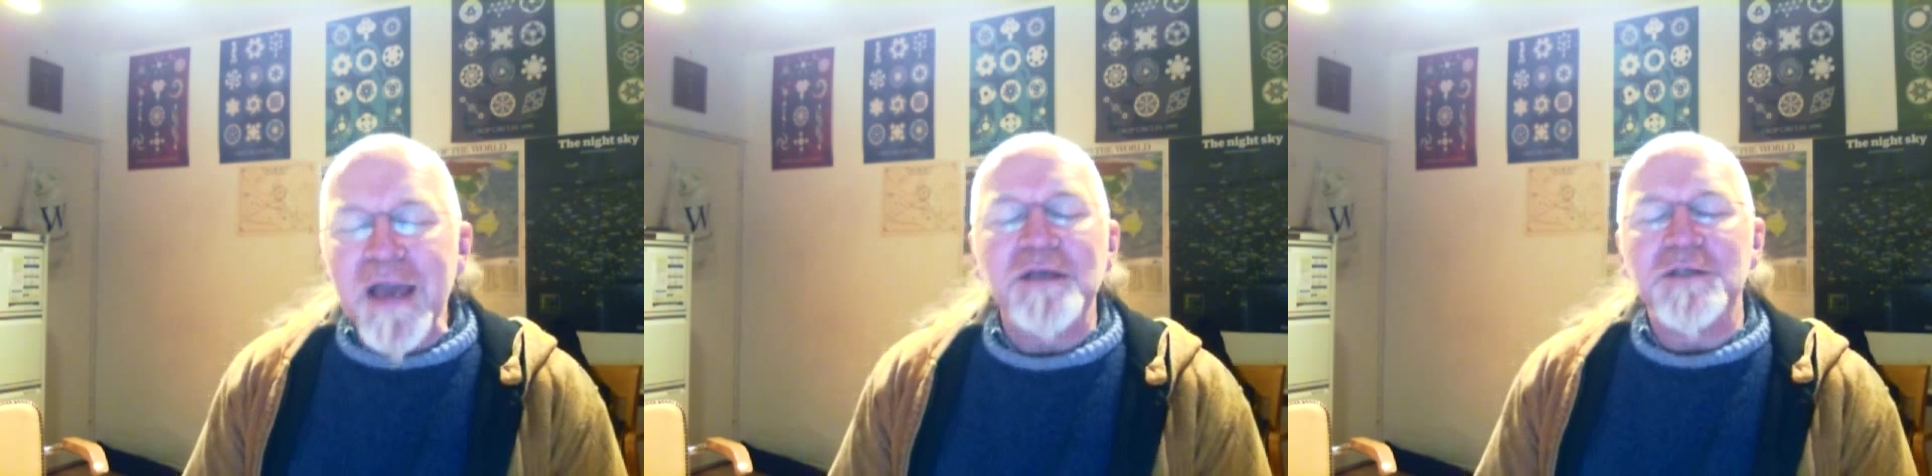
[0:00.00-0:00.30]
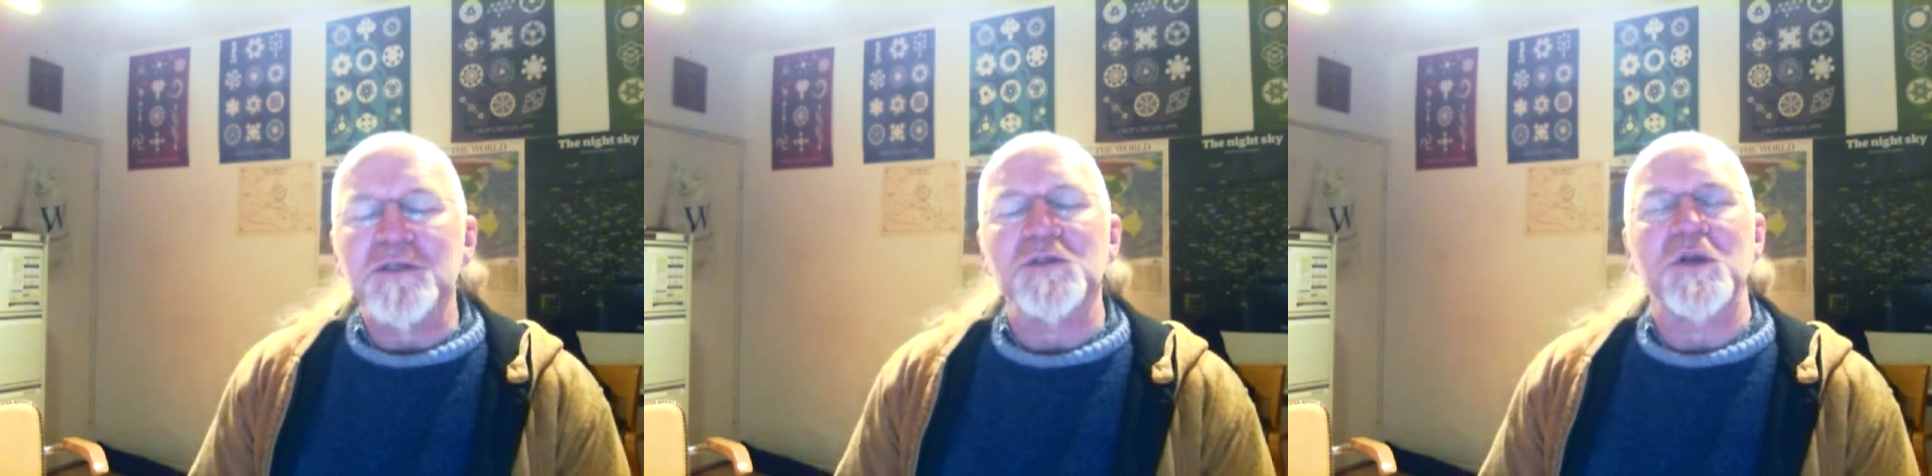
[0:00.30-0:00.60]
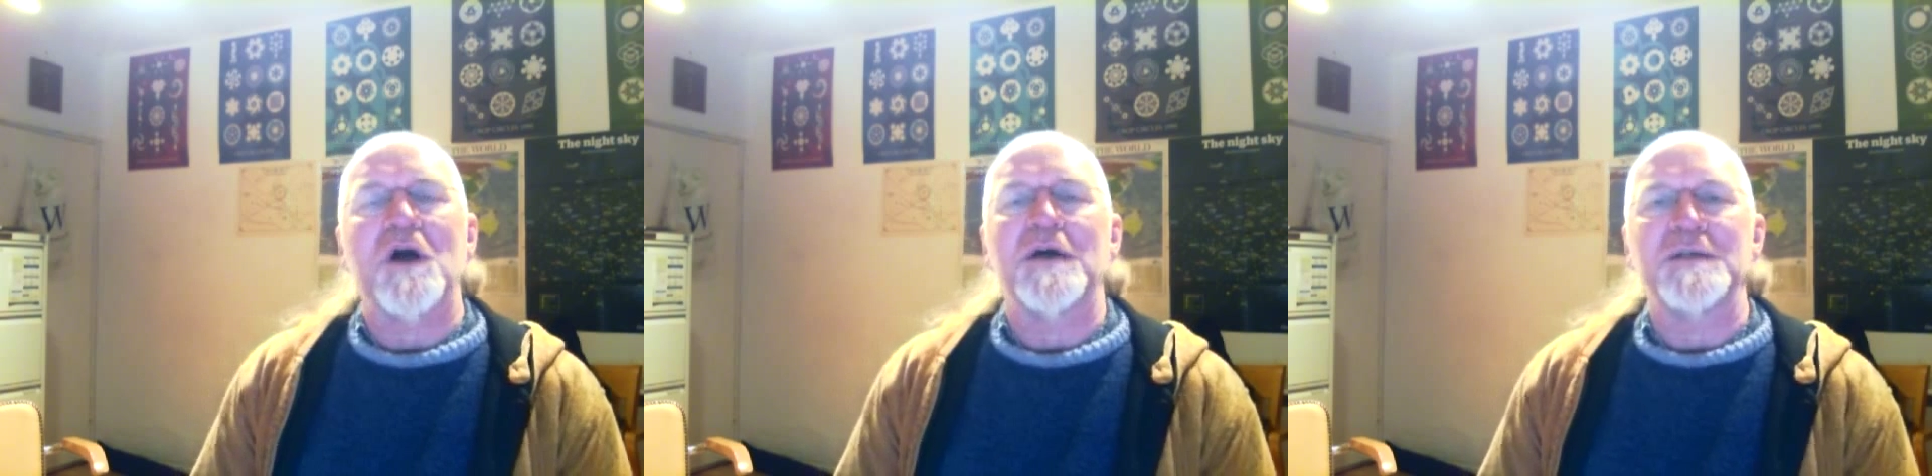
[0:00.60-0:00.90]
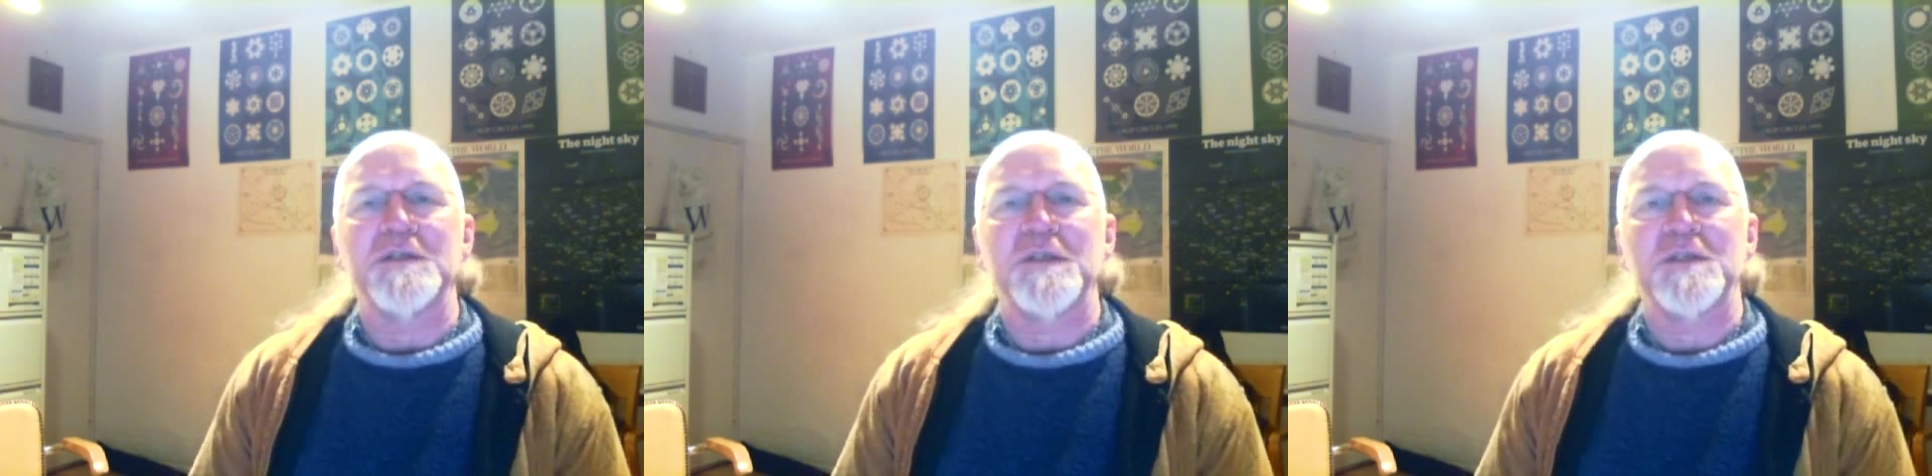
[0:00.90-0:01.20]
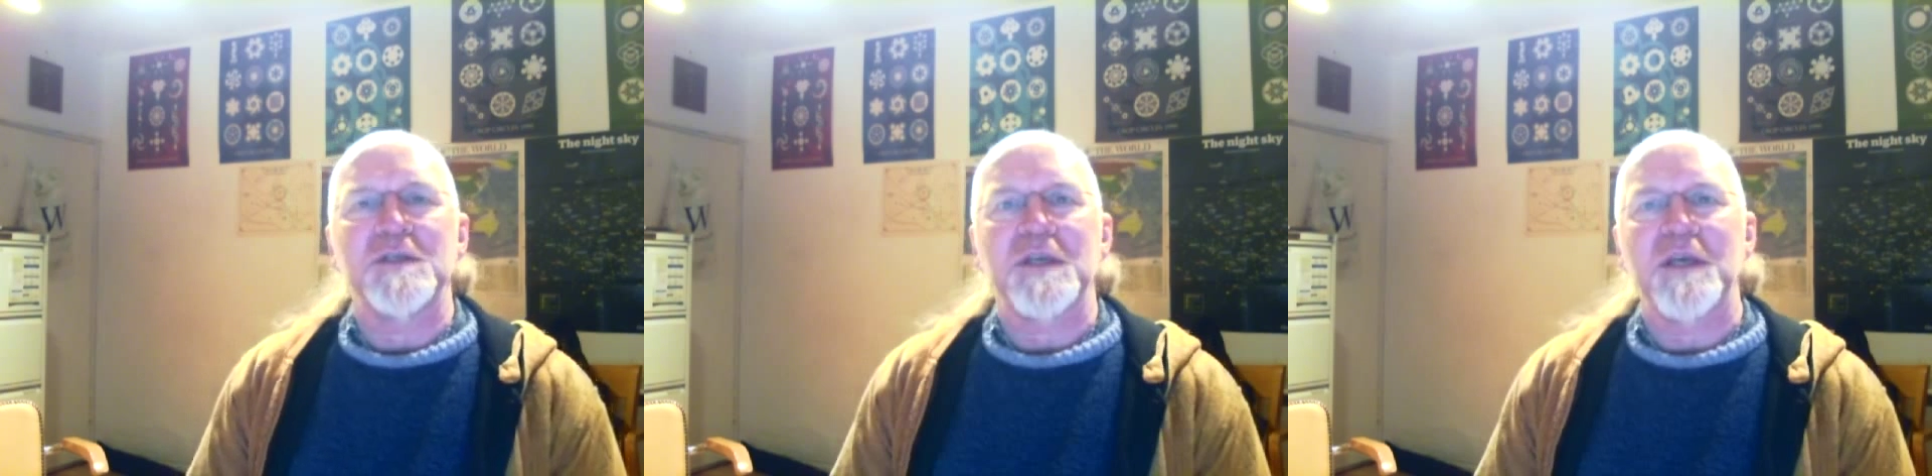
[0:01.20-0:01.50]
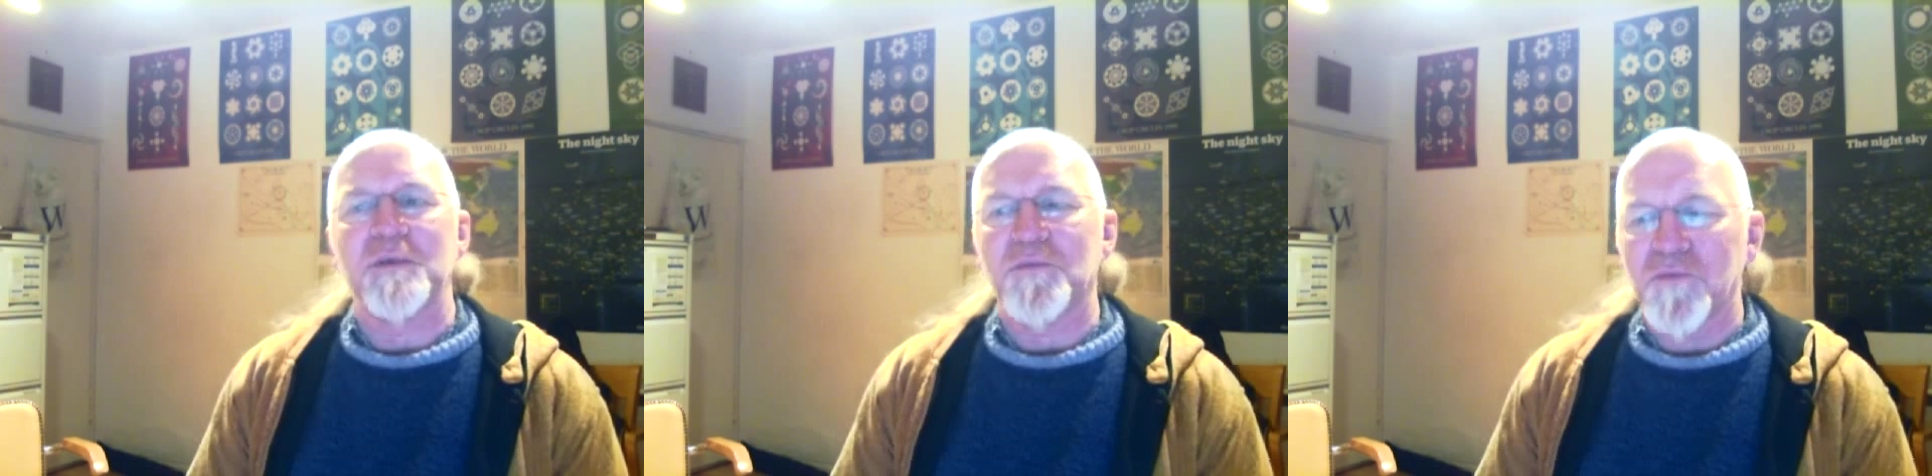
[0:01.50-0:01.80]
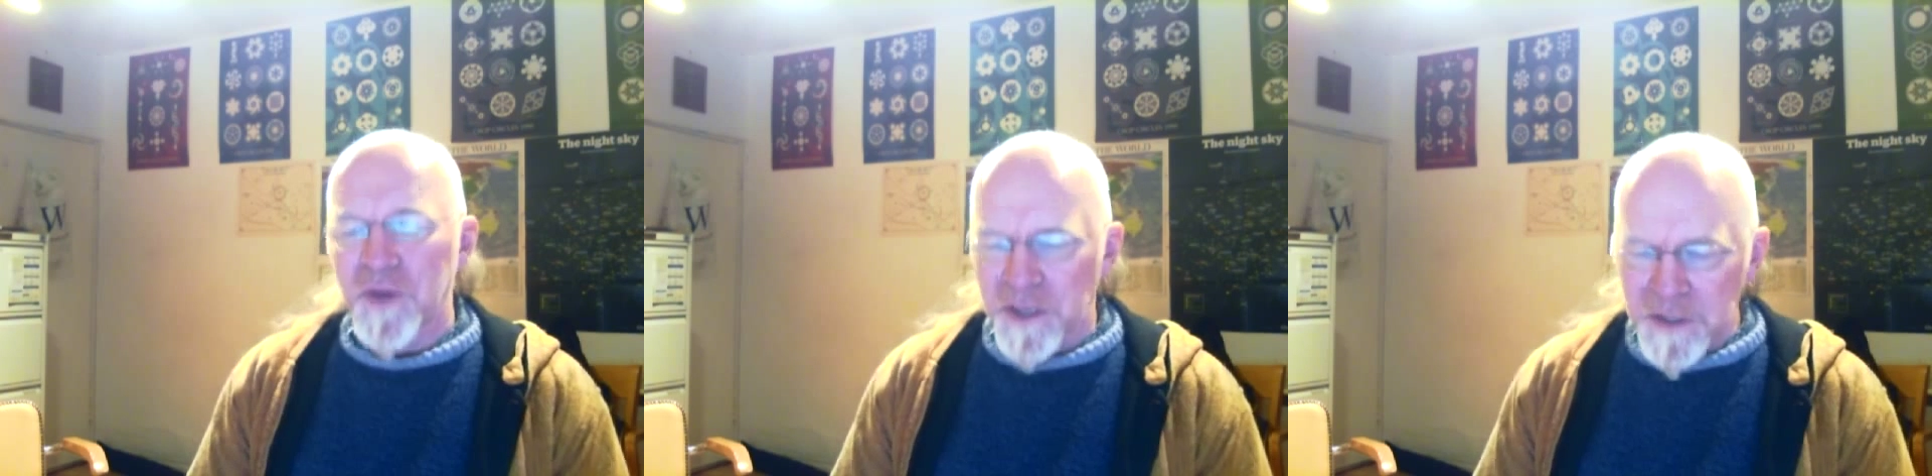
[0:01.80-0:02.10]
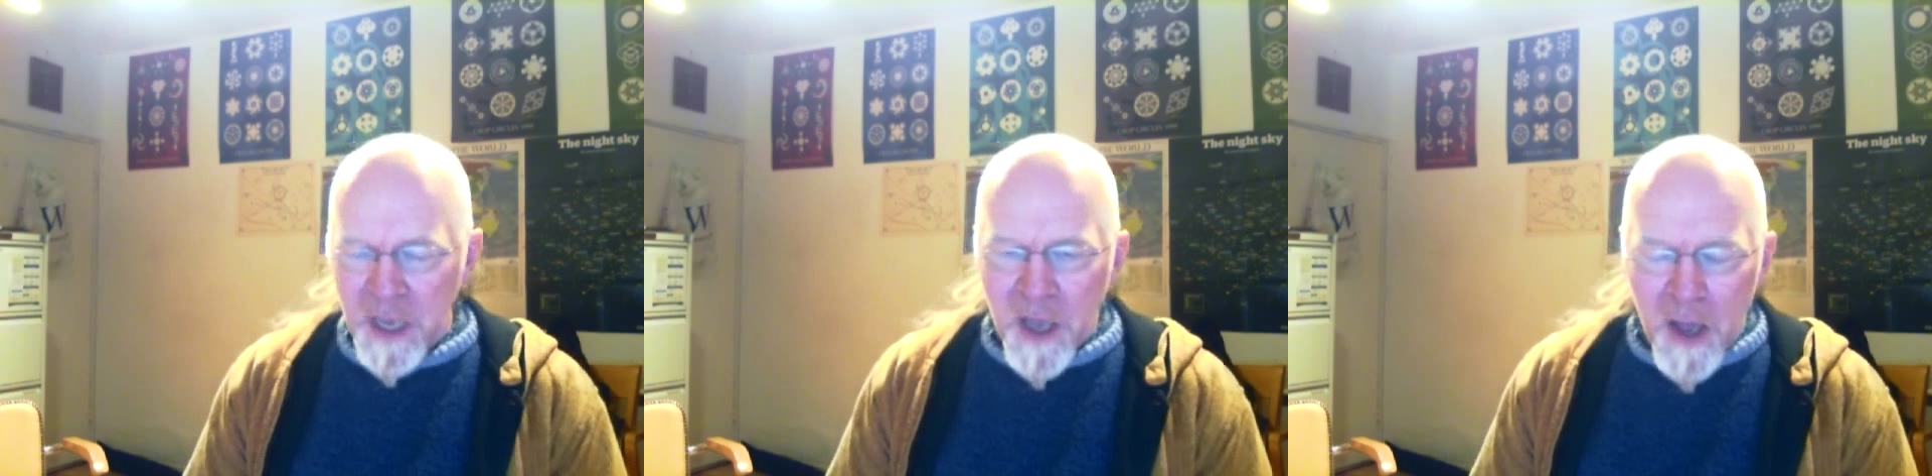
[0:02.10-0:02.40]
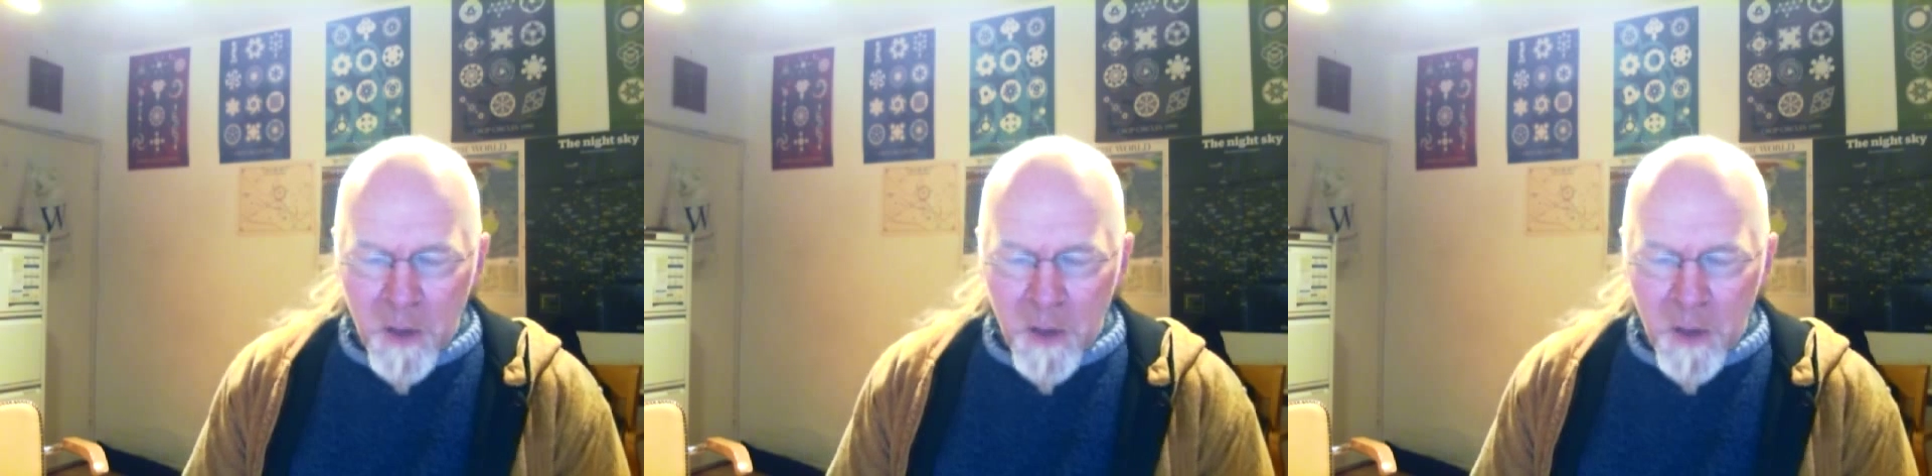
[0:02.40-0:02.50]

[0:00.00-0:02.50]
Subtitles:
exercise to keep fit.